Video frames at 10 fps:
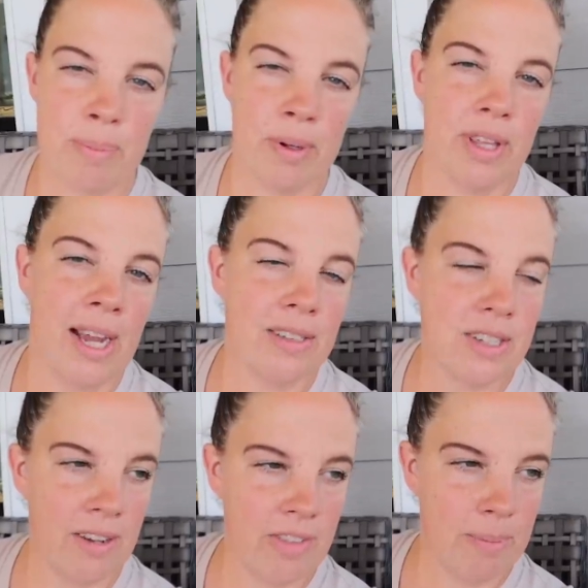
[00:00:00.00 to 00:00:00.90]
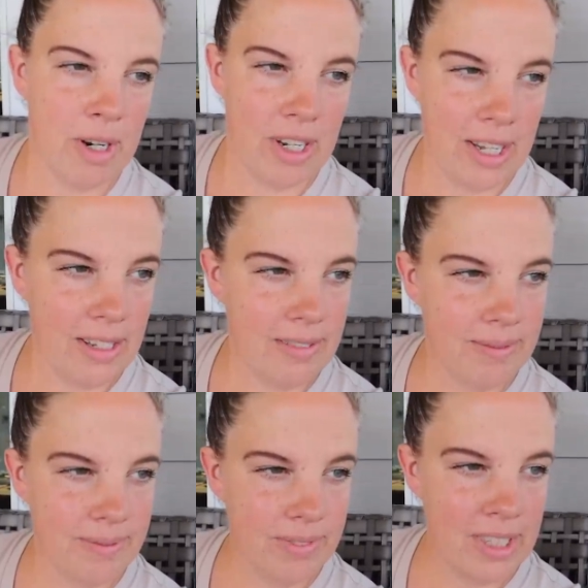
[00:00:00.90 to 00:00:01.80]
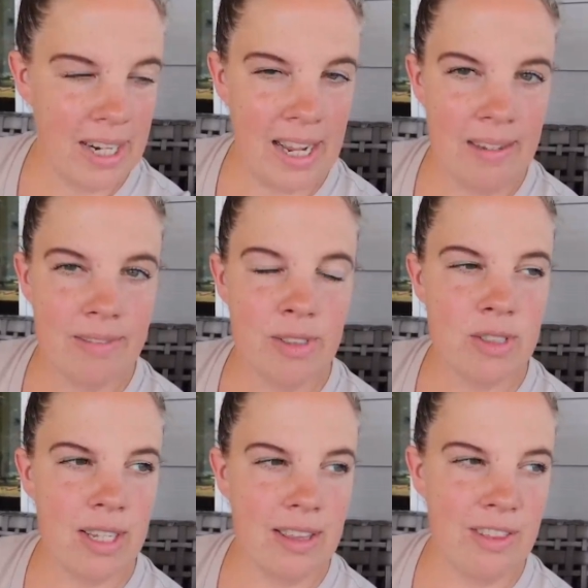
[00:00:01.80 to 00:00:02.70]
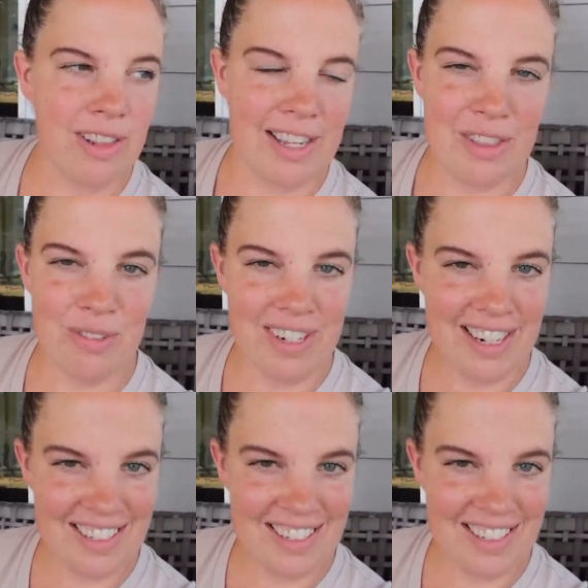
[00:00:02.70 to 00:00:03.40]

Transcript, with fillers: video went up today at uh, talking about how we took our house off the